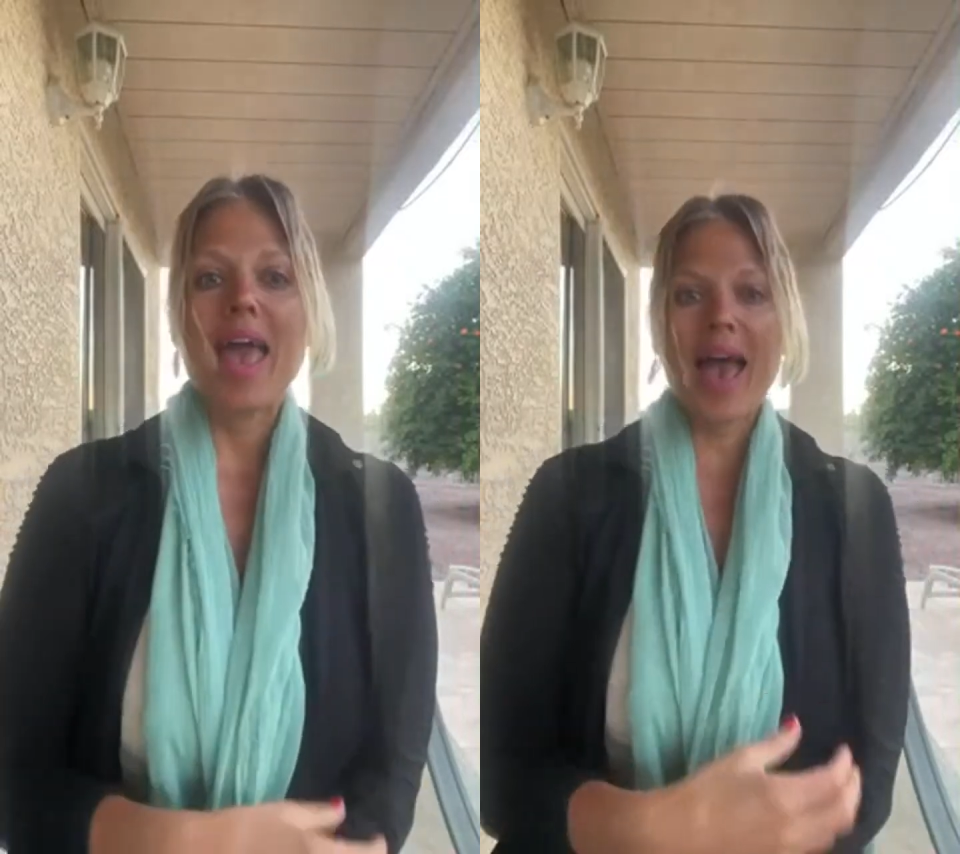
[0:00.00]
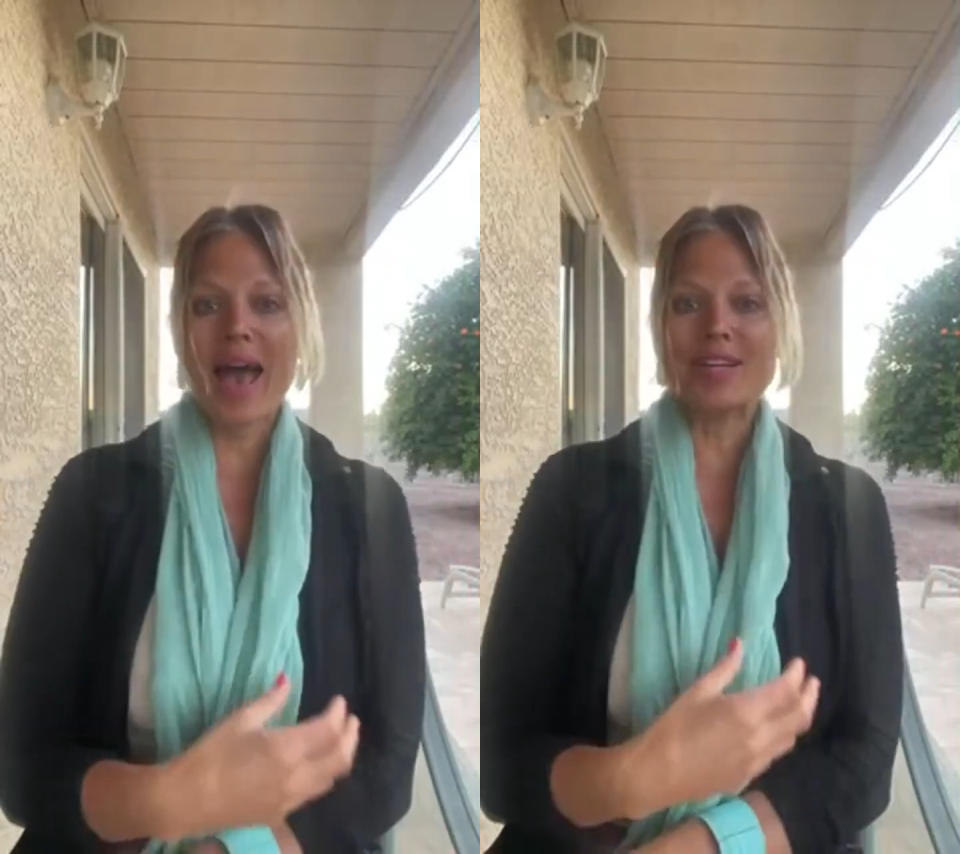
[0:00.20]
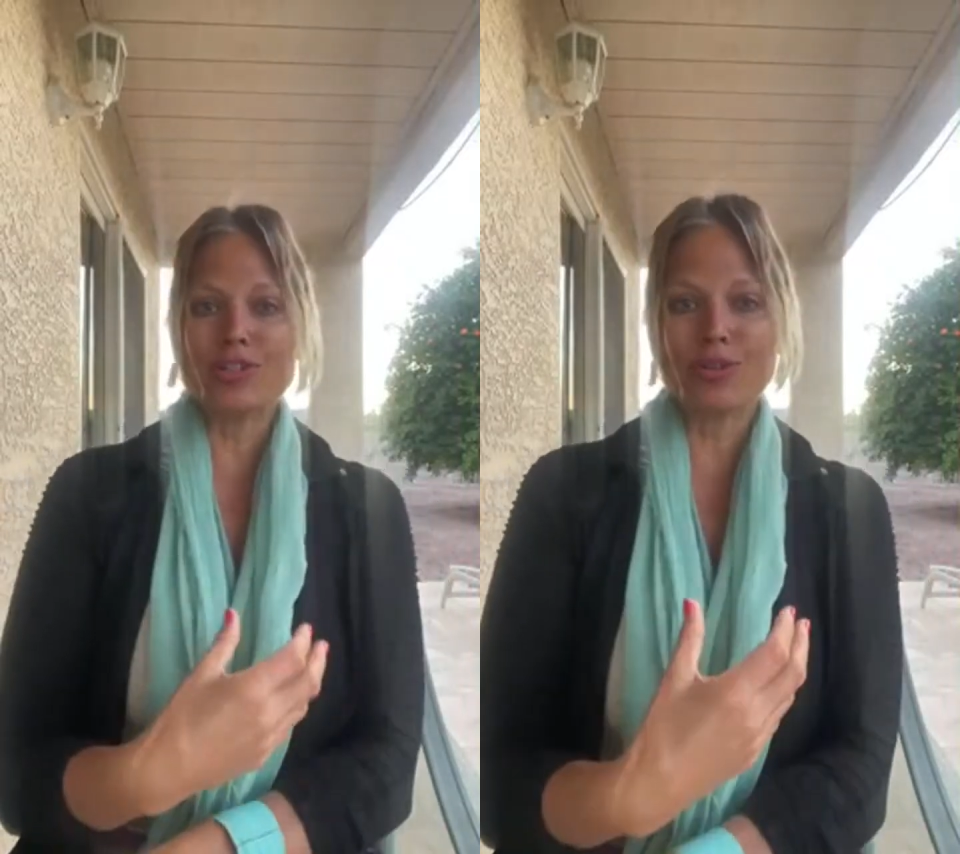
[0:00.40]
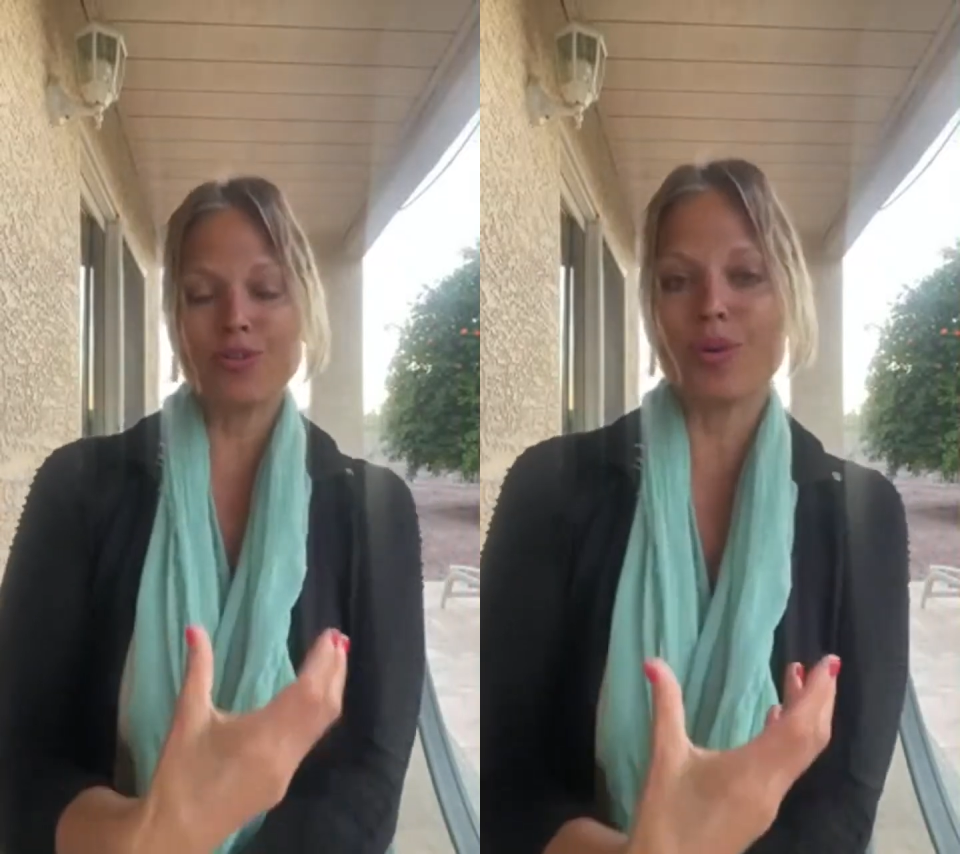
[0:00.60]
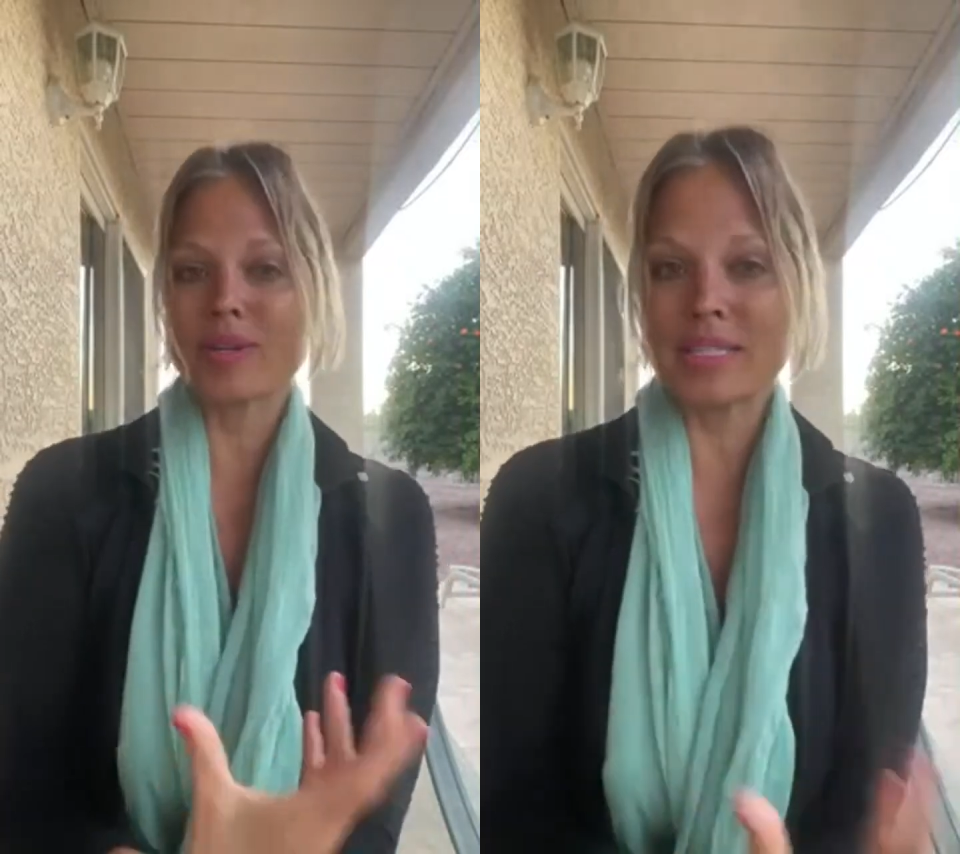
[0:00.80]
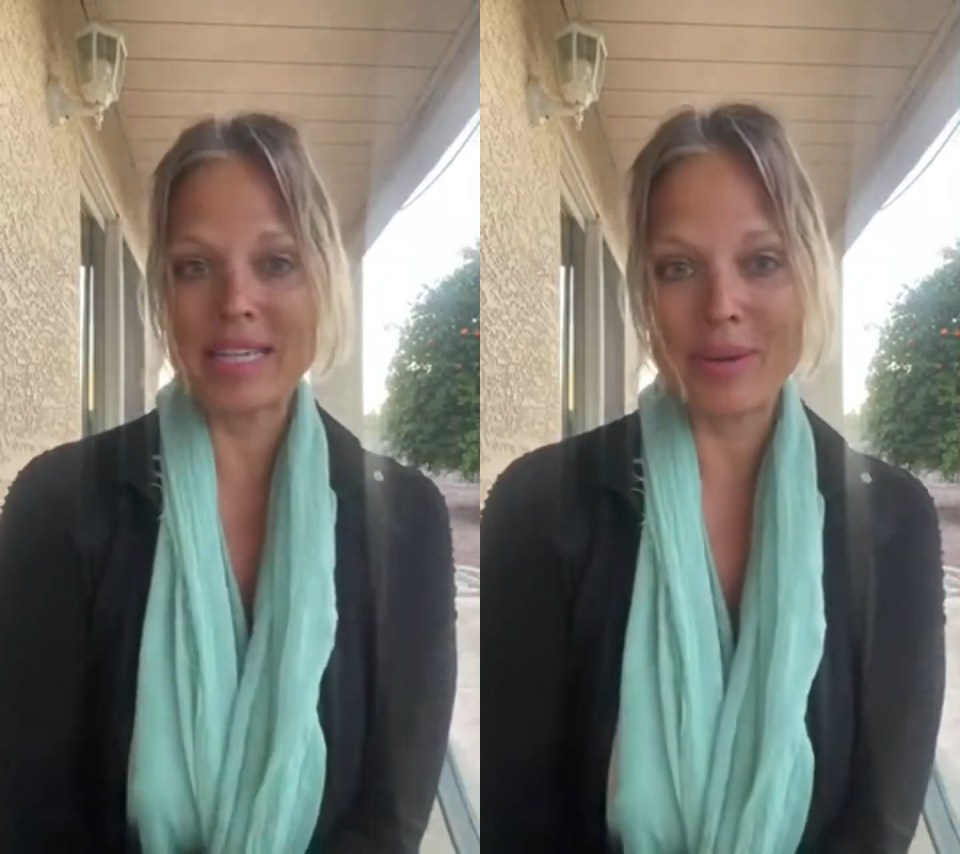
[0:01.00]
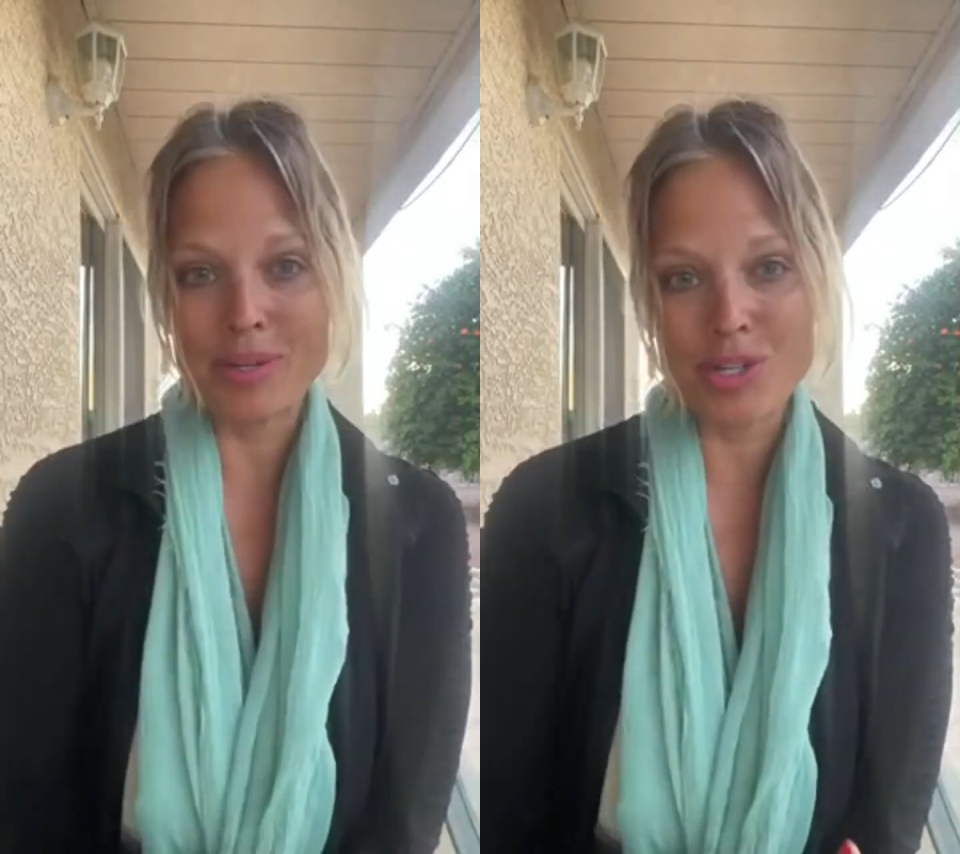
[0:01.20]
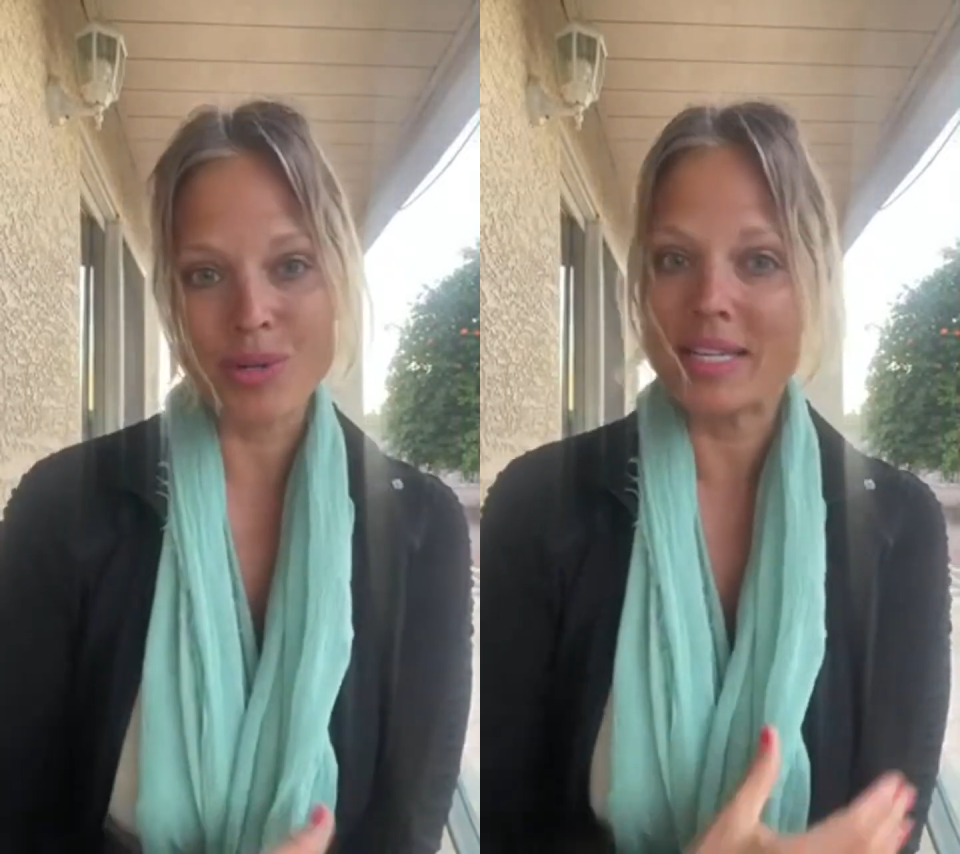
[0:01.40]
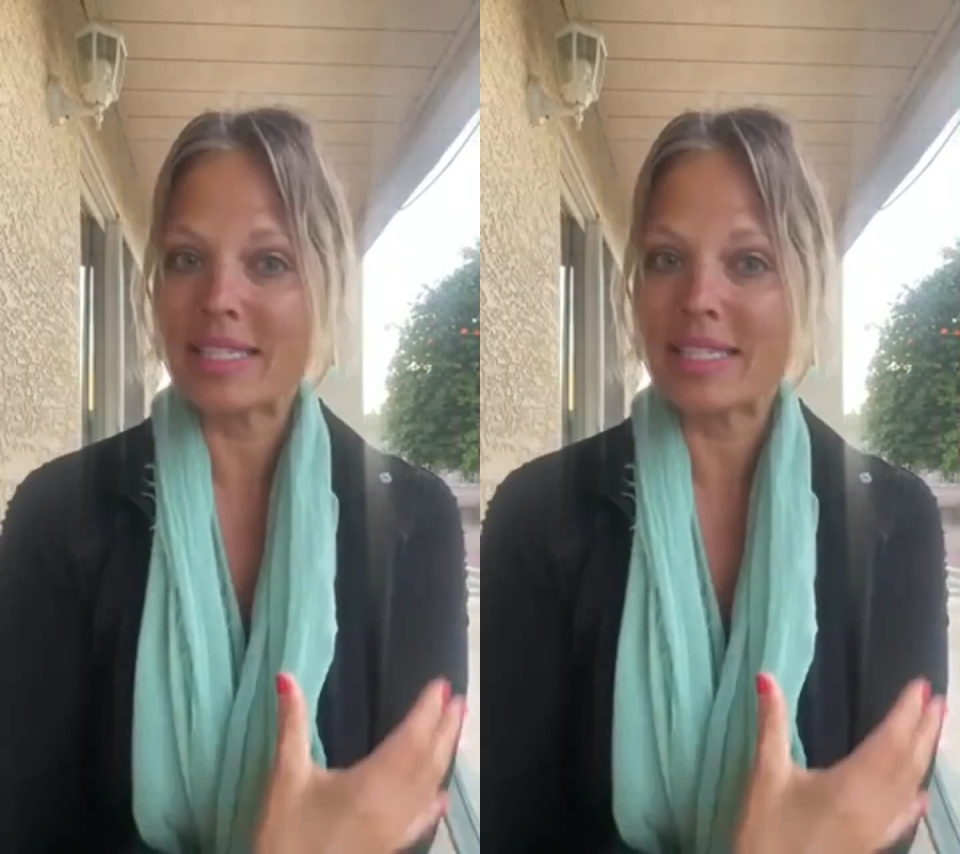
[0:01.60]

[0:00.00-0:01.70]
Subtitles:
And for the day retreats,